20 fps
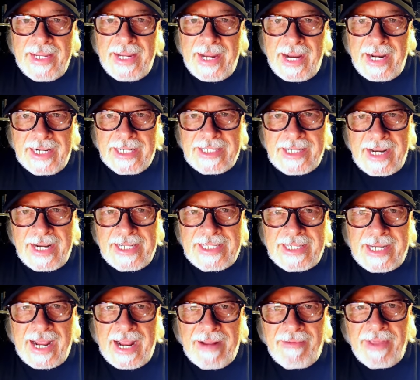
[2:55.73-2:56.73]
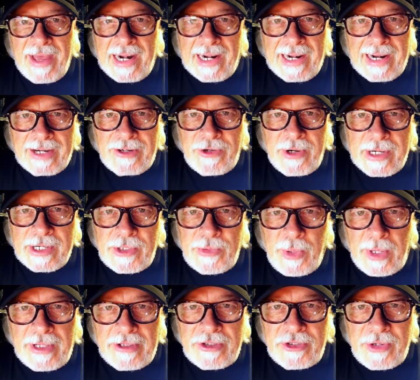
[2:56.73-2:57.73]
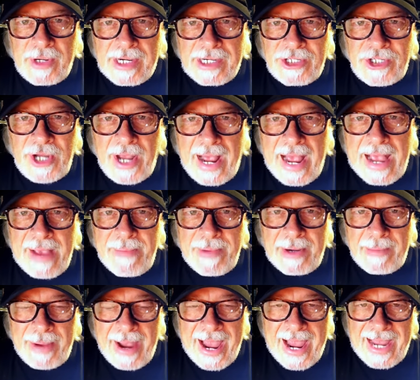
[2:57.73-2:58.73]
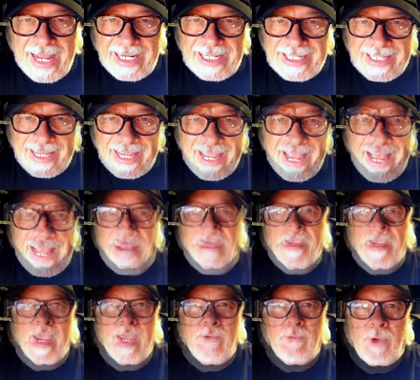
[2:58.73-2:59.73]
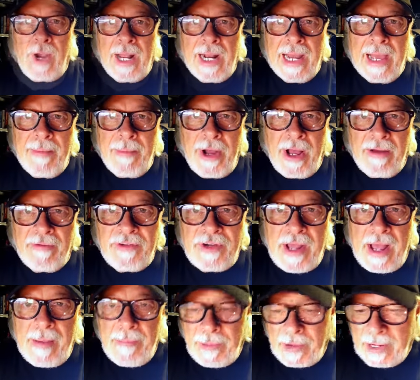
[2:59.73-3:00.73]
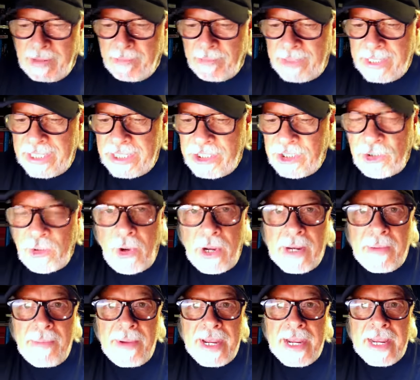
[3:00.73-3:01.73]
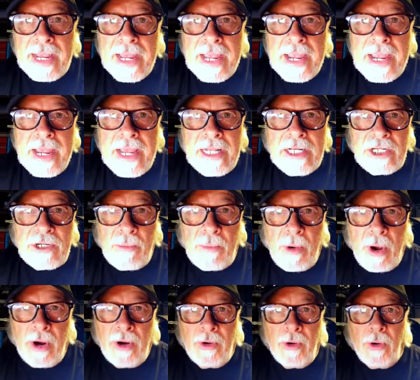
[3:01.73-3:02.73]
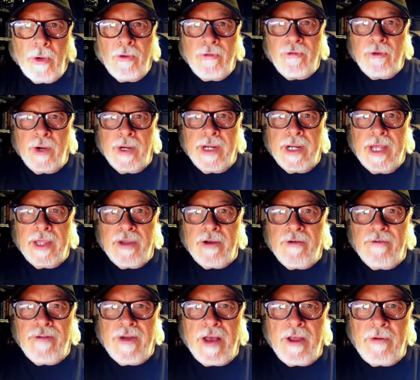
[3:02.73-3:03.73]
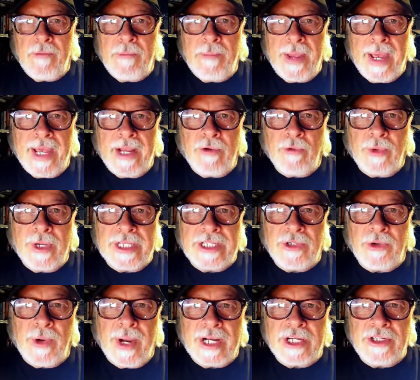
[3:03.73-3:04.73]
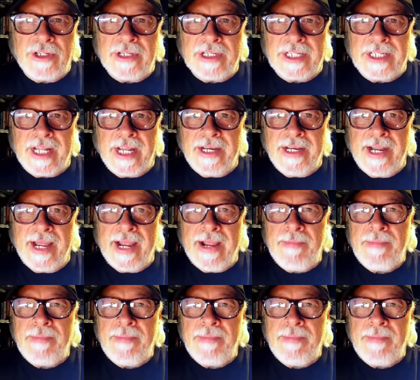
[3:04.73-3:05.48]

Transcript: And it's nice to have that electric 12-string chime in my hands again. And while I'm off topic, please join me tomorrow for another Fountain Pen Resurrection Sunday,